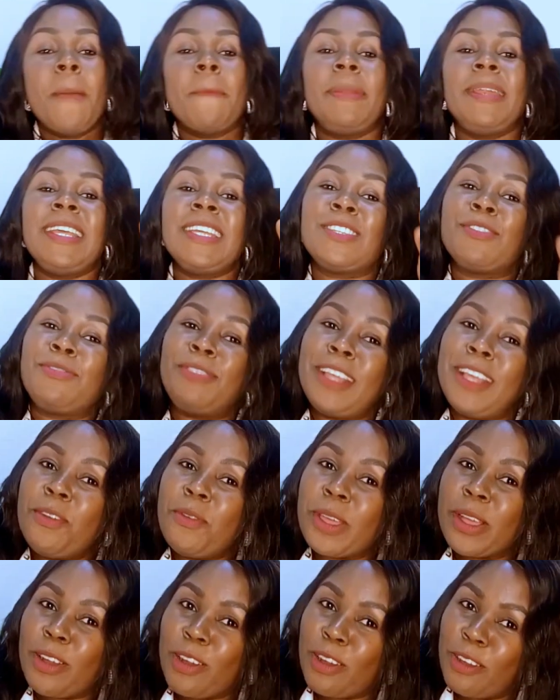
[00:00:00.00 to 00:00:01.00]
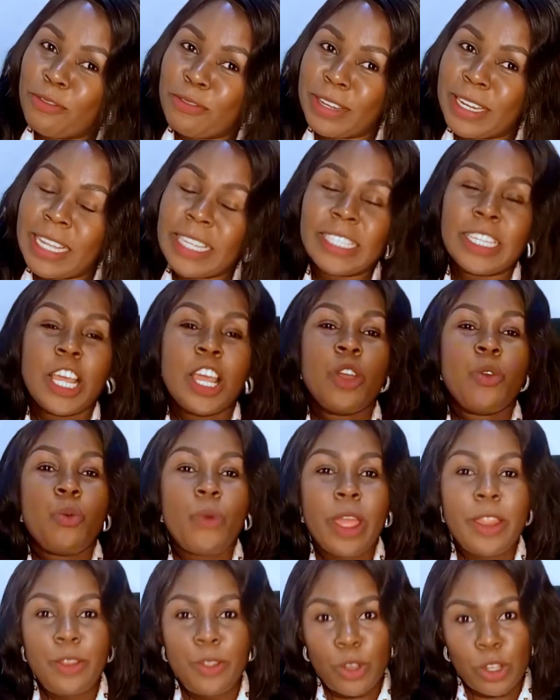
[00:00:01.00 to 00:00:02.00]
Please fail with confidence.
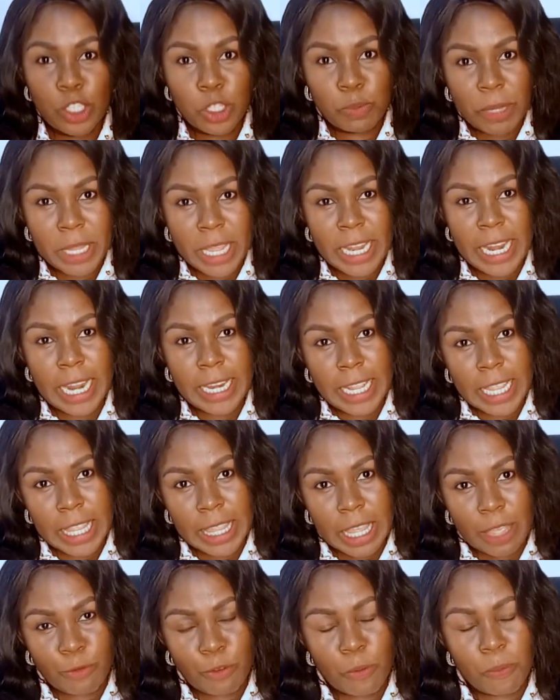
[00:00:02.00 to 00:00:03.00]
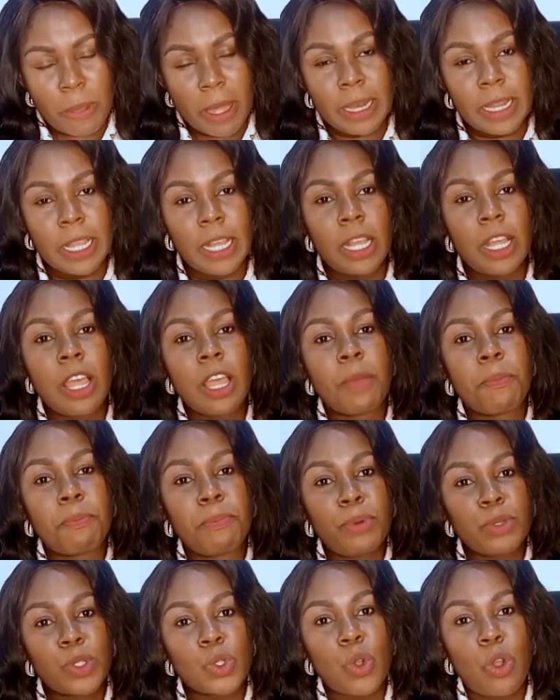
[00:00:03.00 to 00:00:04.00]
When you're speaking at the interview panel,
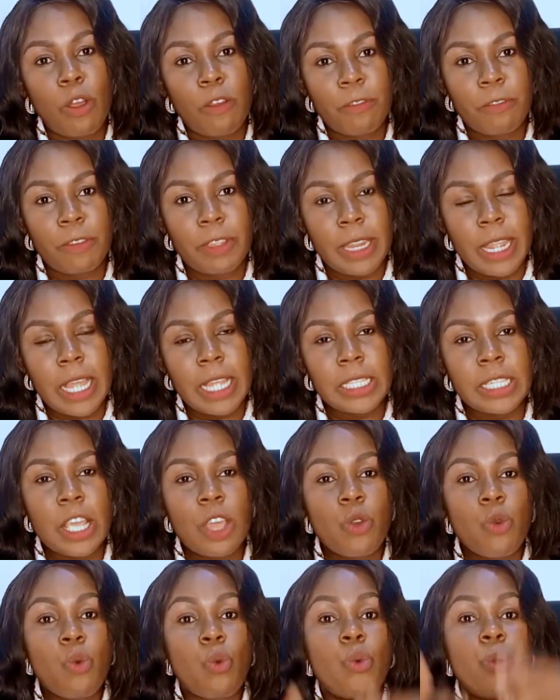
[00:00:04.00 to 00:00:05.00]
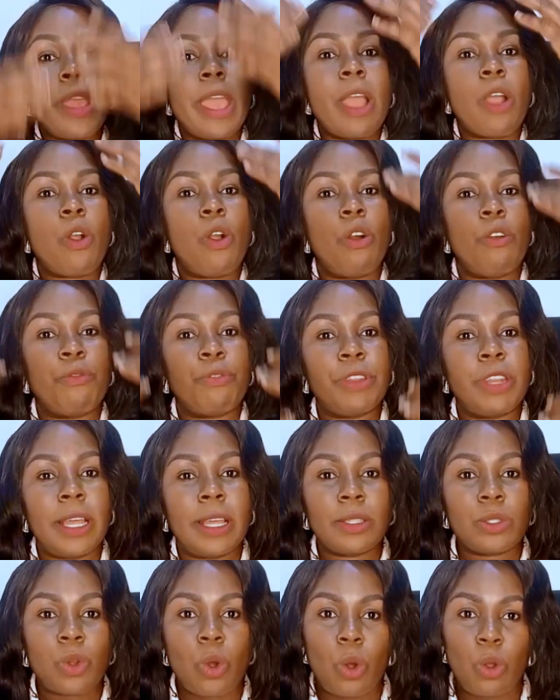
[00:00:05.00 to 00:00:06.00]
put confidence, wear
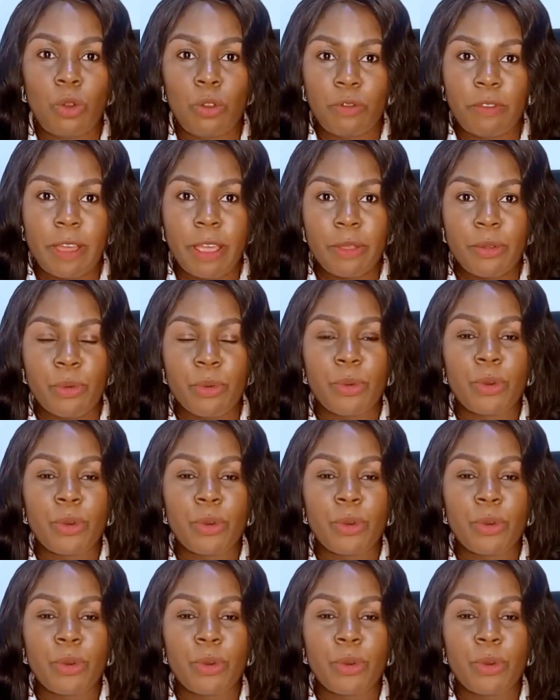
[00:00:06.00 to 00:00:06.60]
confidence all over you.